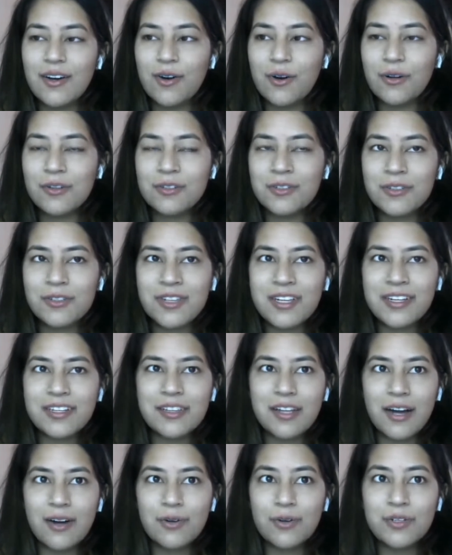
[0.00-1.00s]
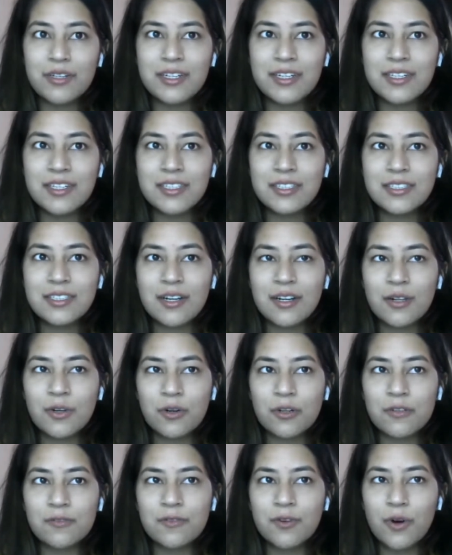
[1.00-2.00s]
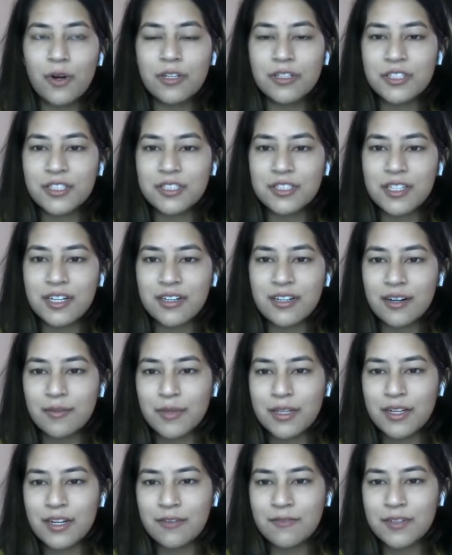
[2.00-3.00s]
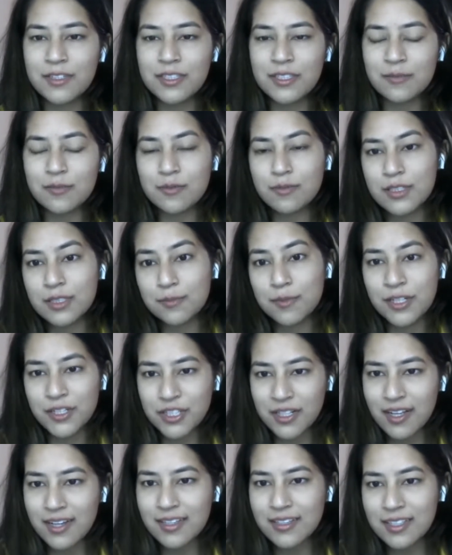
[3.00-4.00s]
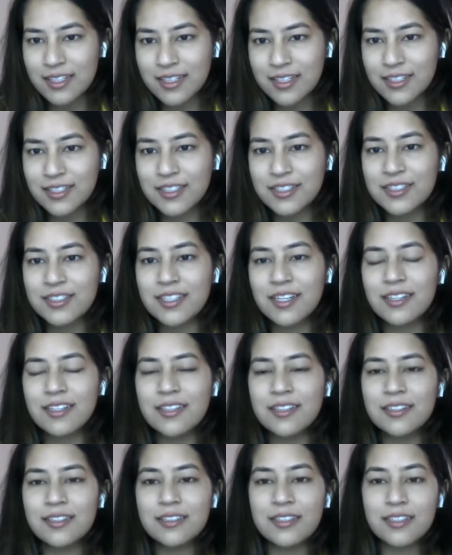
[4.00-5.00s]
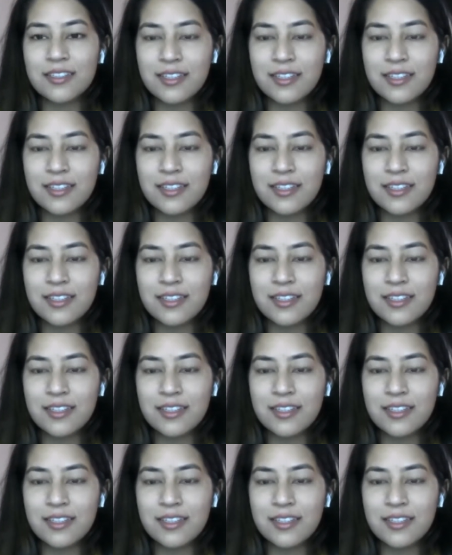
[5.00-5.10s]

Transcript: Although, like nowadays, a lot of colleges are coming up with some specializations and